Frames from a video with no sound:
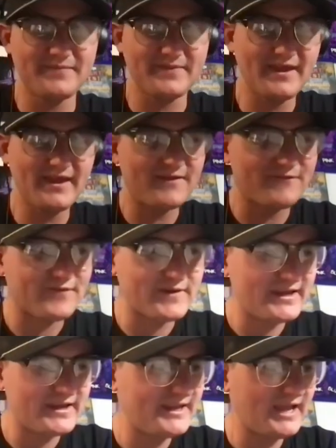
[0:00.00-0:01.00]
Yeah, for
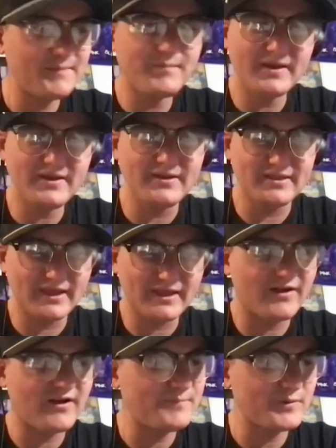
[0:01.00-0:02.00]
it had been like
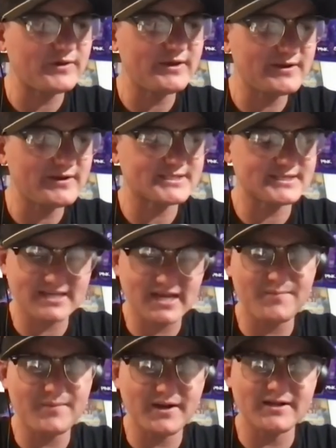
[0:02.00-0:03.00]
a couple years since I
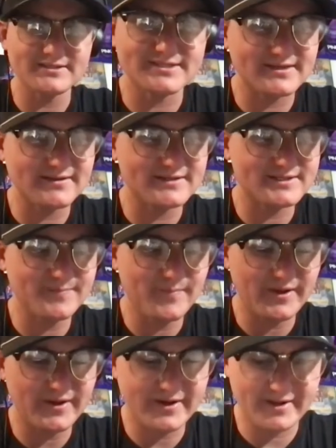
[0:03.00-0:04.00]
had been stilts,
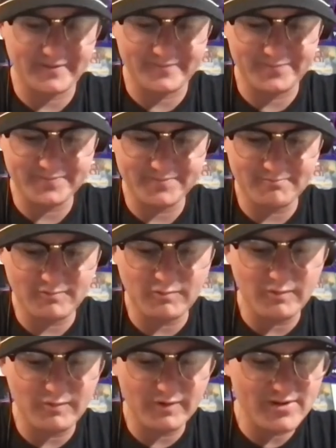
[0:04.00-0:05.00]
but um when
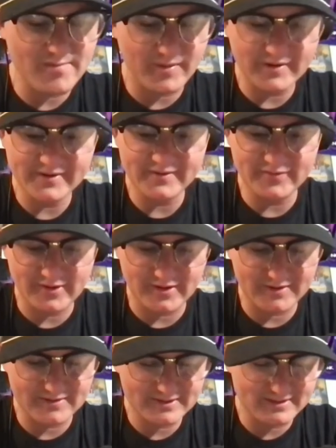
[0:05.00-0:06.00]
we went in the parking
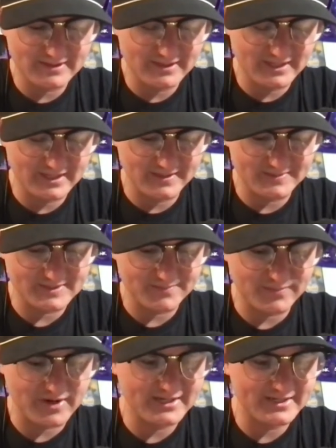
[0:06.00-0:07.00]
lot uh to
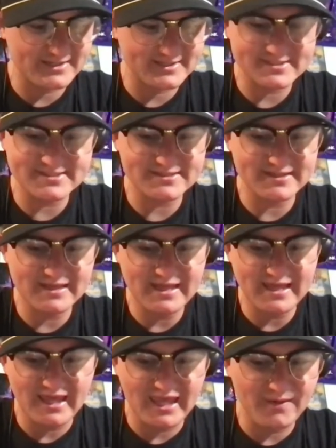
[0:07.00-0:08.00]
practice,
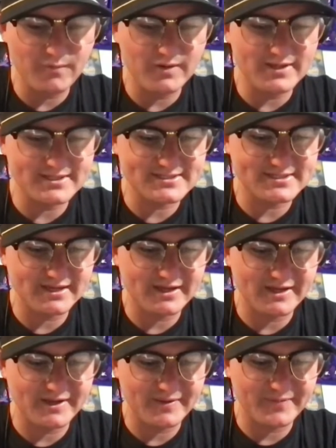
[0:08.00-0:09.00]
it was
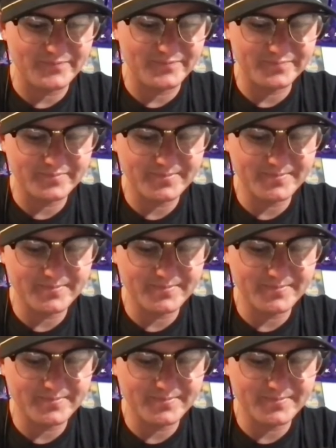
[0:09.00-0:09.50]
um